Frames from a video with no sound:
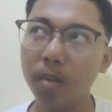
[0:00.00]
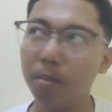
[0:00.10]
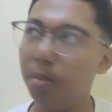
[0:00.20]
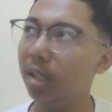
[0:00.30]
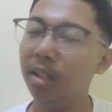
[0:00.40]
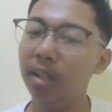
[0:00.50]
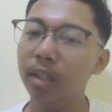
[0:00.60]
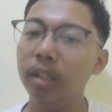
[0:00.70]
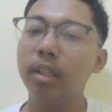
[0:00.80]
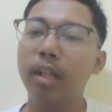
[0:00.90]
but
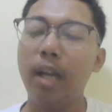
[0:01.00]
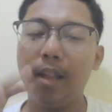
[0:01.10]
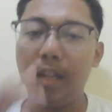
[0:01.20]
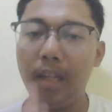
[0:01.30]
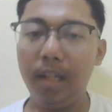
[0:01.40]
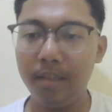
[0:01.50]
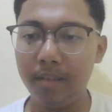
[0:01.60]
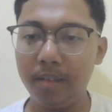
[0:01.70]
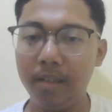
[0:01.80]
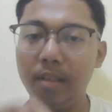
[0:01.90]
at
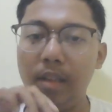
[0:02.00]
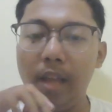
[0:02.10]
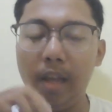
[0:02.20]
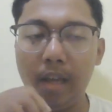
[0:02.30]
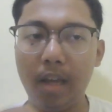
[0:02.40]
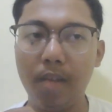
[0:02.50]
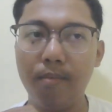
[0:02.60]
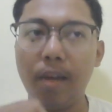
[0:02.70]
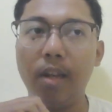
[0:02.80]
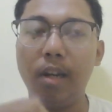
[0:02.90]
least they have
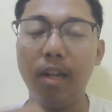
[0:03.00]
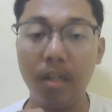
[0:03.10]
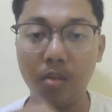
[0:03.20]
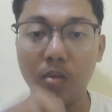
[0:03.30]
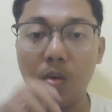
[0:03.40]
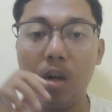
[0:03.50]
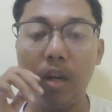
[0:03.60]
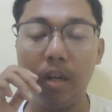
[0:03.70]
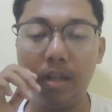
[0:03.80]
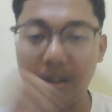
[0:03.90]
at least
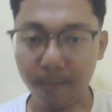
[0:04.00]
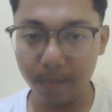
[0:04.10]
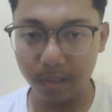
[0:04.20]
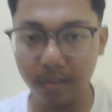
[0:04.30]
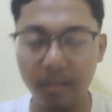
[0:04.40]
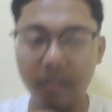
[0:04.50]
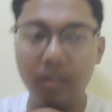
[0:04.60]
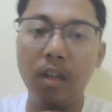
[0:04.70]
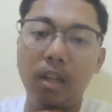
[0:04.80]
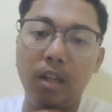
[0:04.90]
a difference
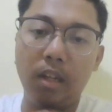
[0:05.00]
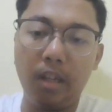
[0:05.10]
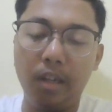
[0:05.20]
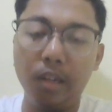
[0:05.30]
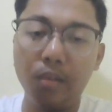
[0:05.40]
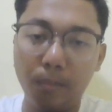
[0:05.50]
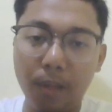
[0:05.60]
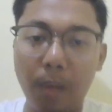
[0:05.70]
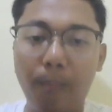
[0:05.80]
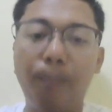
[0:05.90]
in each of
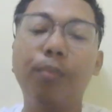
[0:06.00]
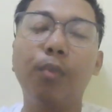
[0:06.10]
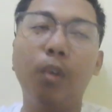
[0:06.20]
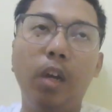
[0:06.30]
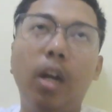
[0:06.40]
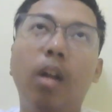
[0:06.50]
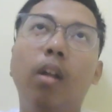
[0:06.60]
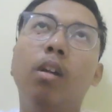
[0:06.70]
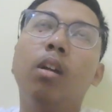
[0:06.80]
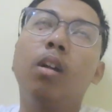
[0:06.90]
them. So yeah,
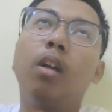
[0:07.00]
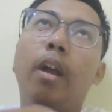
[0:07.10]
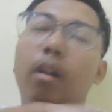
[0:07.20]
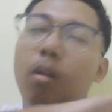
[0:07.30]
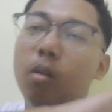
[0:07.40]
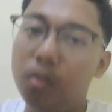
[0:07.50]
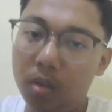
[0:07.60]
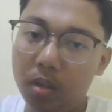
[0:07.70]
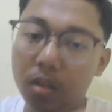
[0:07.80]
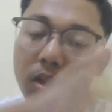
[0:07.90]
and
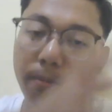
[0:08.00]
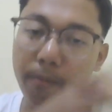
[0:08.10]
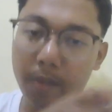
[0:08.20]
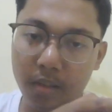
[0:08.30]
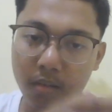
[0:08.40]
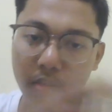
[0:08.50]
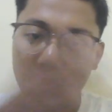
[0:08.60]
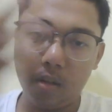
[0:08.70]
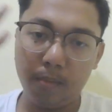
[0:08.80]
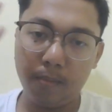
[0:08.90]
also the difference
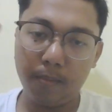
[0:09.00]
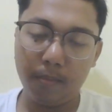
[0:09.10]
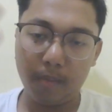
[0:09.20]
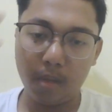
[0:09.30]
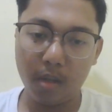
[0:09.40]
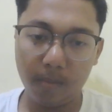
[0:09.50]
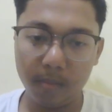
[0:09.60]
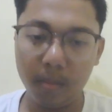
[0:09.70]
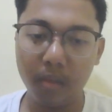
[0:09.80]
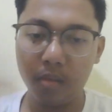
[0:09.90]
of all of
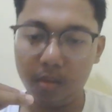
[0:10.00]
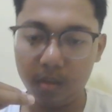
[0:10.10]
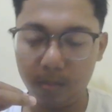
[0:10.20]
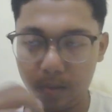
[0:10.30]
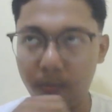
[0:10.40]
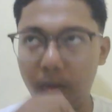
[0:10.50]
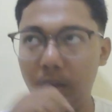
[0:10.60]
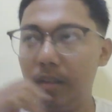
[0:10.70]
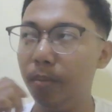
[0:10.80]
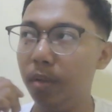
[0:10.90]
them is also different. For
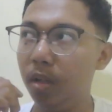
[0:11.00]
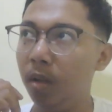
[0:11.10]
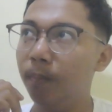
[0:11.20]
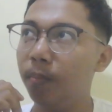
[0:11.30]
example,